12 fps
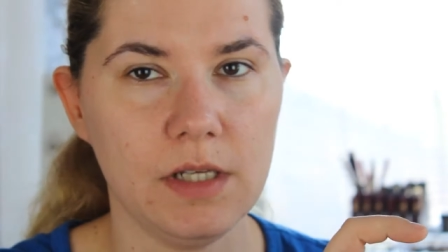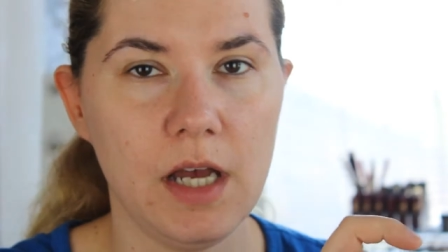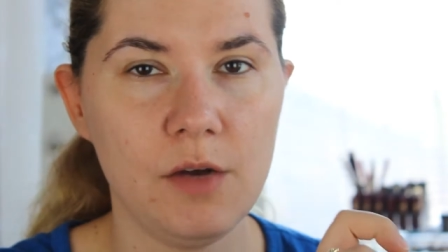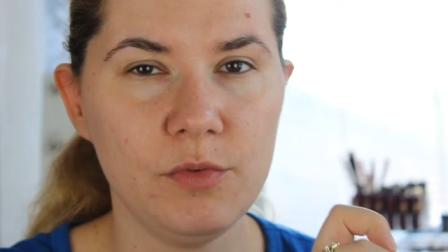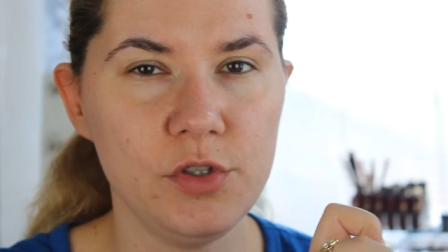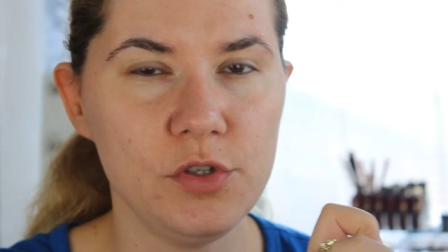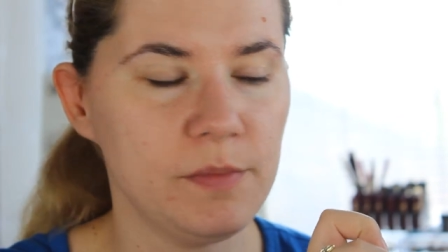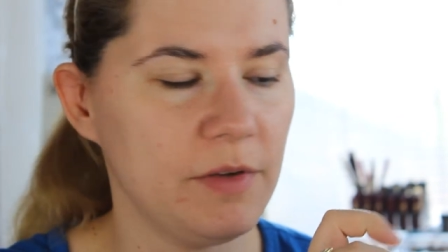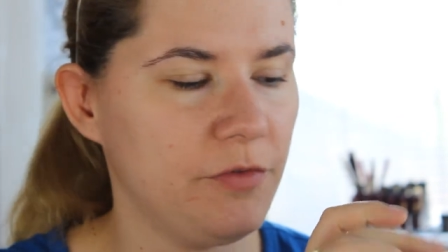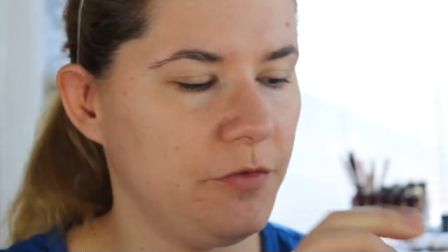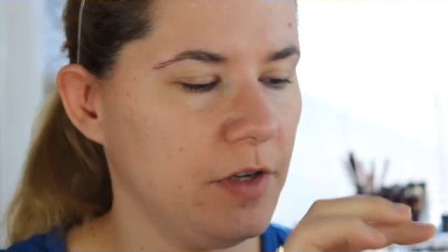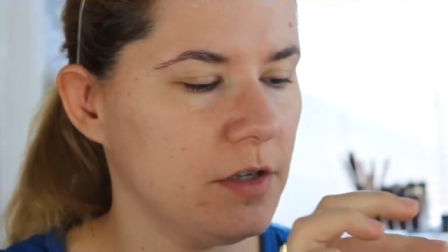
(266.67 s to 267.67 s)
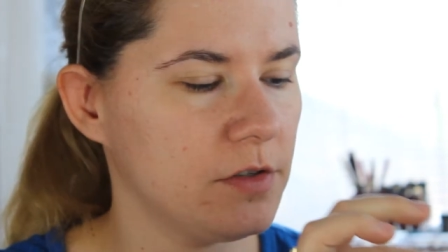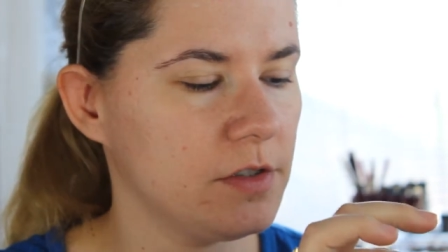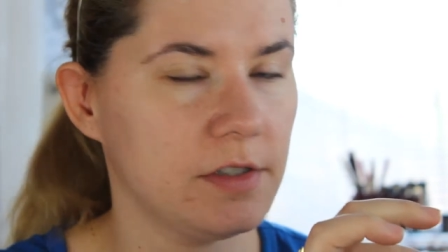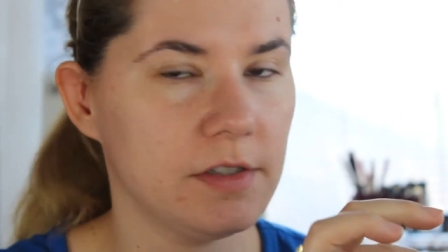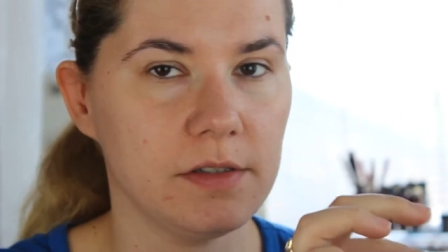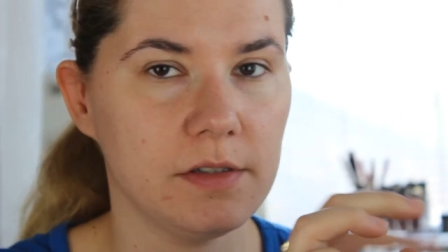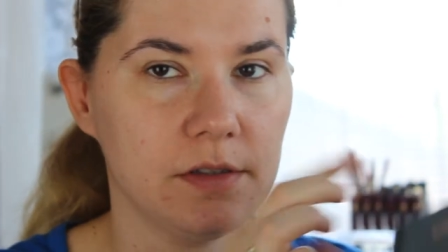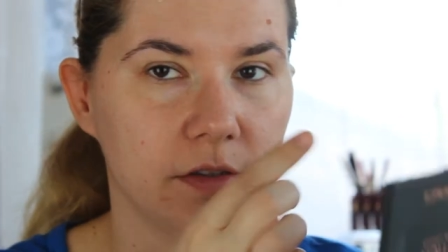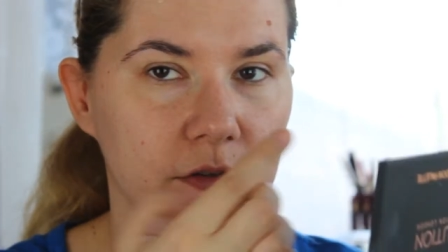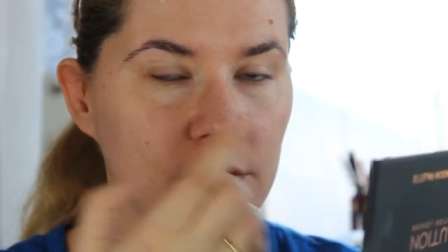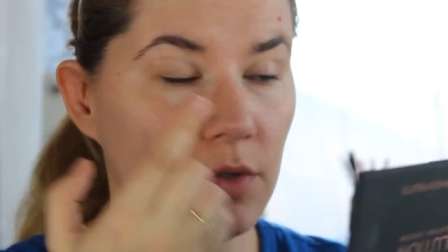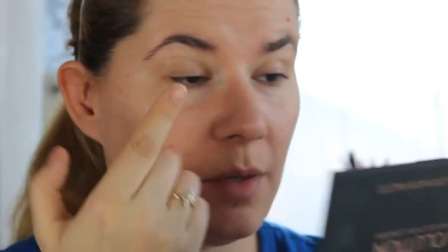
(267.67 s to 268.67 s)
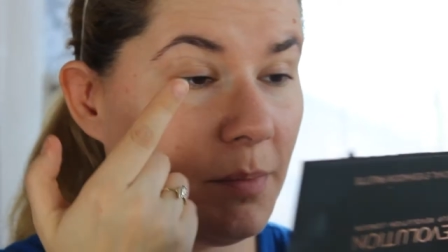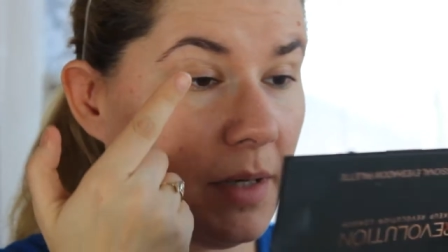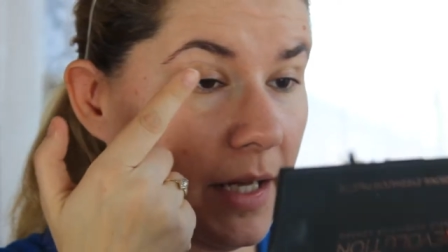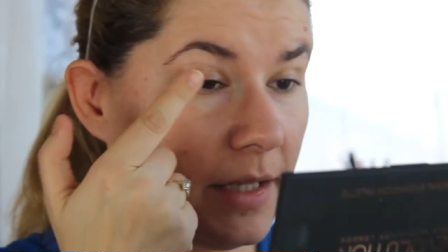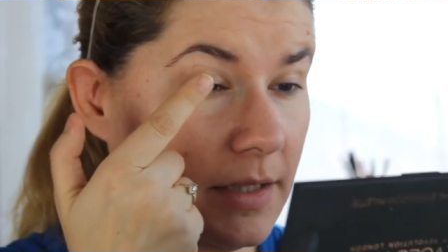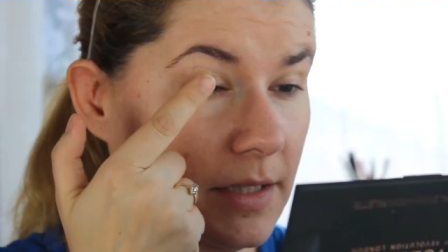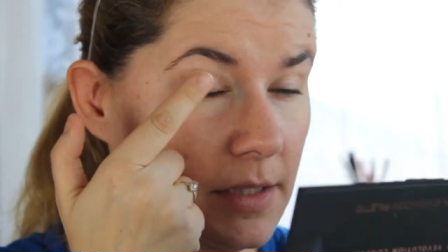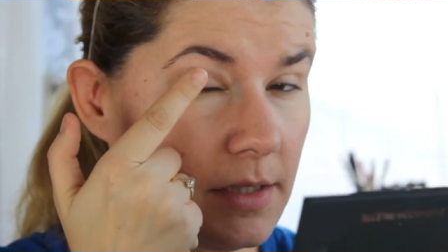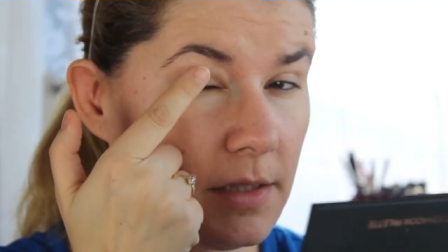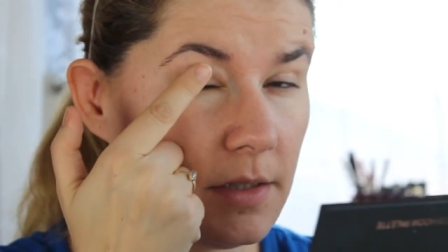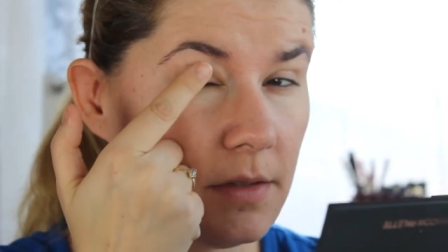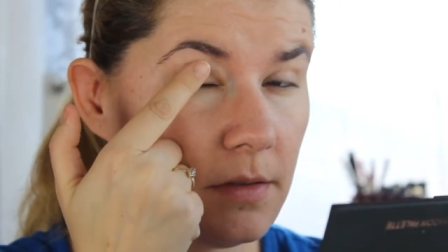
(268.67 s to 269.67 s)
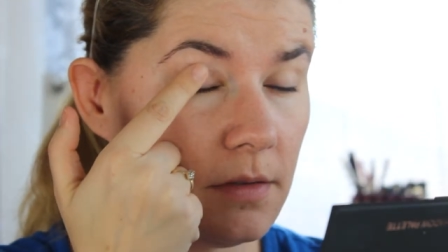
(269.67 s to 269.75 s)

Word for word: I will use my fingers to apply this.